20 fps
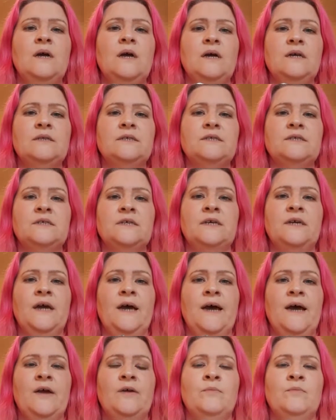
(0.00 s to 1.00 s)
and see
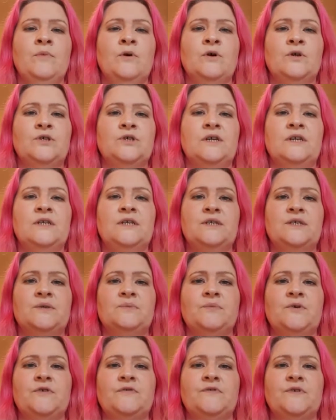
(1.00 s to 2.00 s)
how much I need to
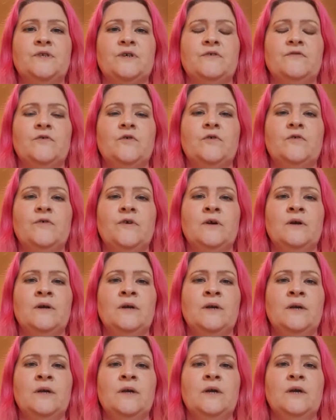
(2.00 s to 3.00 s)
move stuff
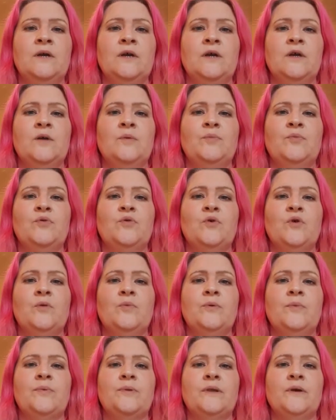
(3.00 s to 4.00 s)
over.
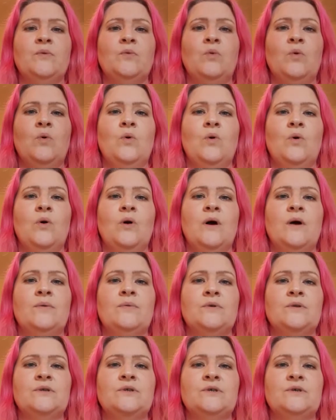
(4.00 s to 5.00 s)
Probably what I
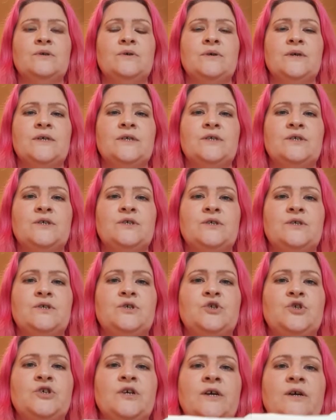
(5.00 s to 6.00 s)
will do is
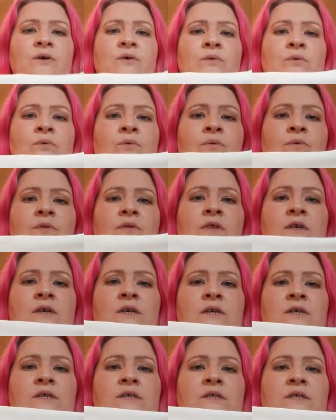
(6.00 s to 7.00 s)
just jiggle
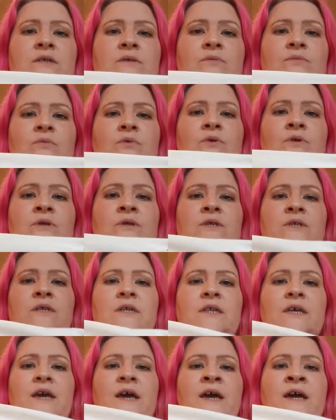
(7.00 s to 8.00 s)
these ones
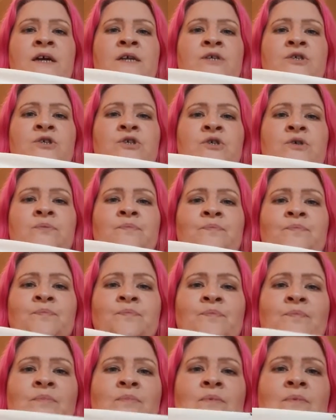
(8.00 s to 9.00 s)
at the edge.
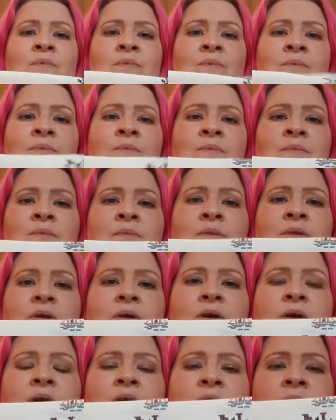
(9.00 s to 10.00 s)

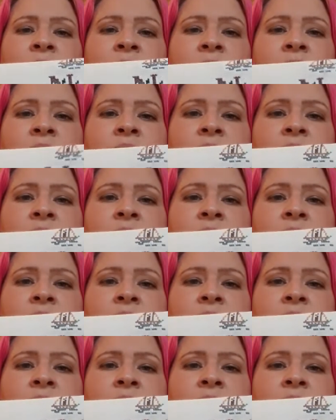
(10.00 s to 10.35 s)
I